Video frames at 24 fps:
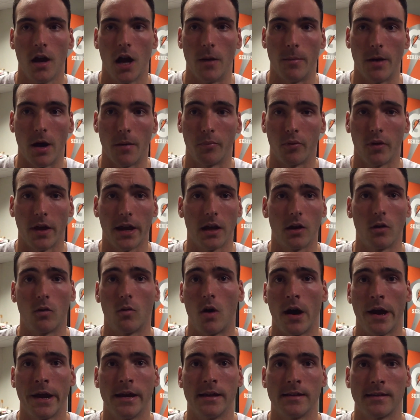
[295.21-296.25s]
about playing in
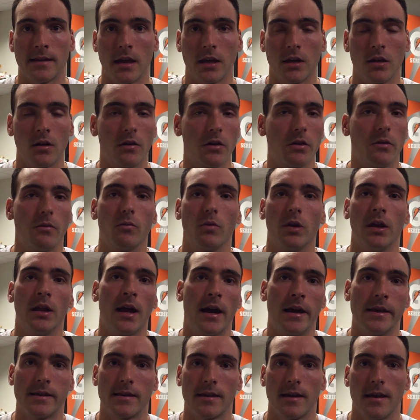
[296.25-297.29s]
Hawaii, is that you don't even
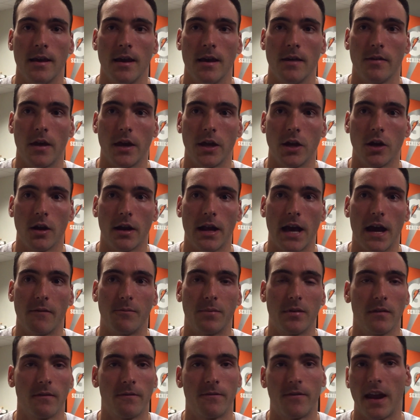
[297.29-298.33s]
realize that you're going to
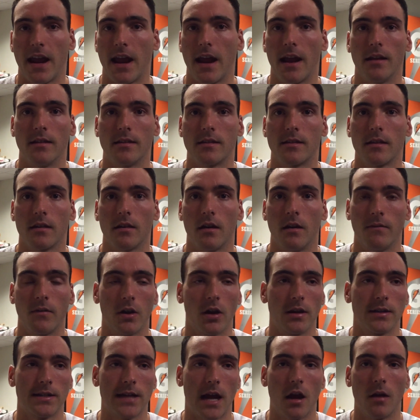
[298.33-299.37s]
have fans of
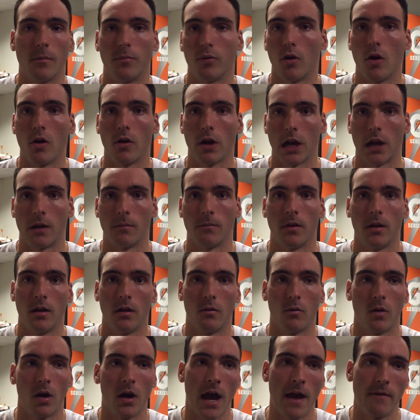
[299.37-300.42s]
your entire program
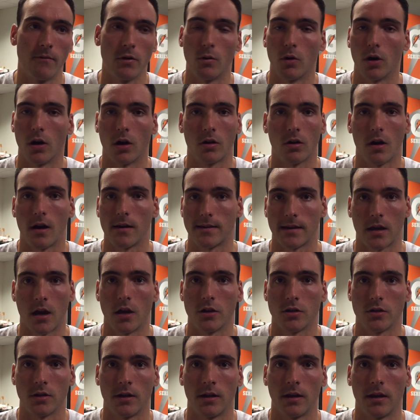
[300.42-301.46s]
everywhere across the
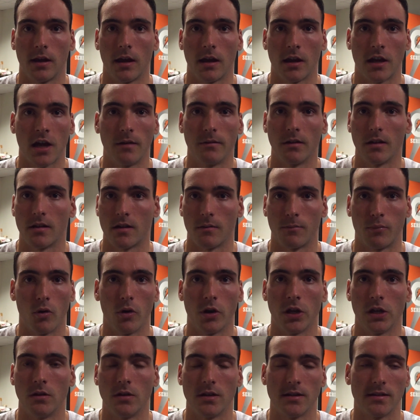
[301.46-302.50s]
country and come to
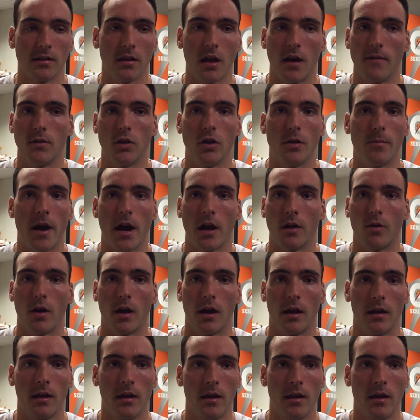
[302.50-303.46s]
support you and just love you no matter what.